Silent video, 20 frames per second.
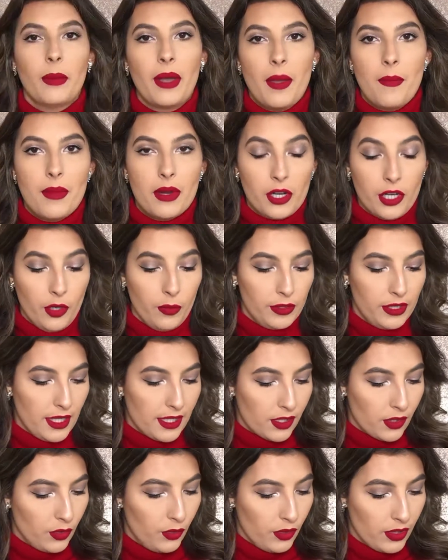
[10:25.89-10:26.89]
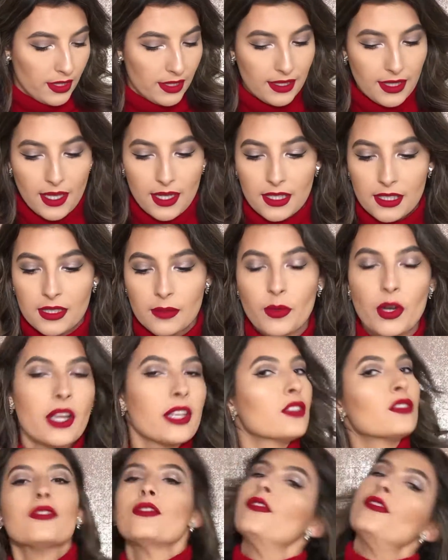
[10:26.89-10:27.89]
my Mario Badescu setting spray
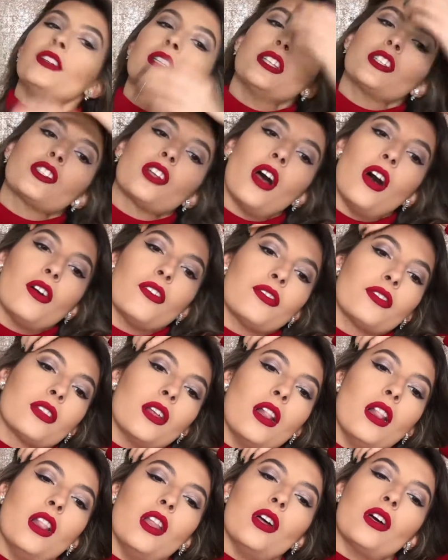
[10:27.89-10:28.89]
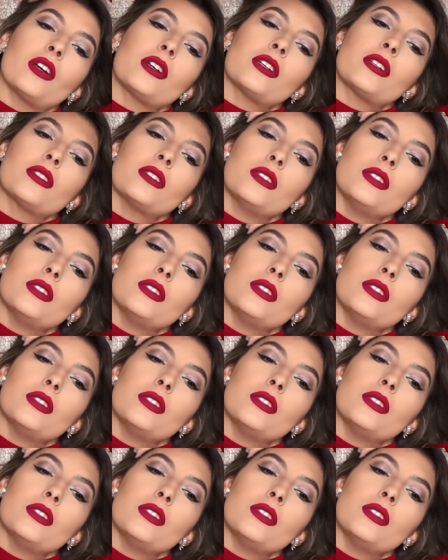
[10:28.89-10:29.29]
to finish off the look.